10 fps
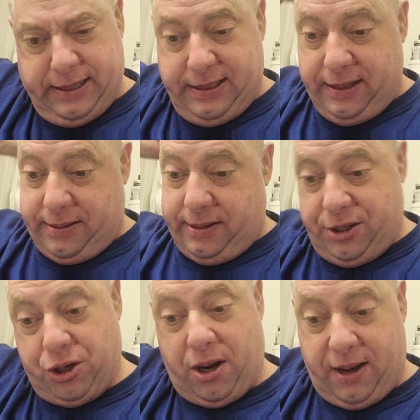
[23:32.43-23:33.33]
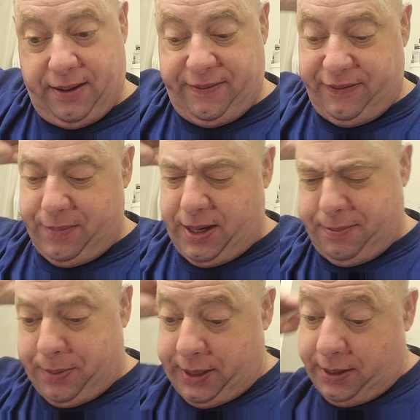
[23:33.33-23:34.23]
doesn't jive, in my
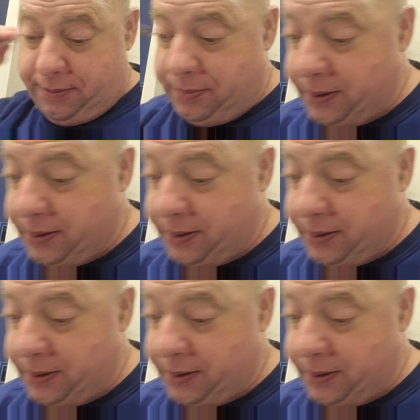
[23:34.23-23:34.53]
opinion.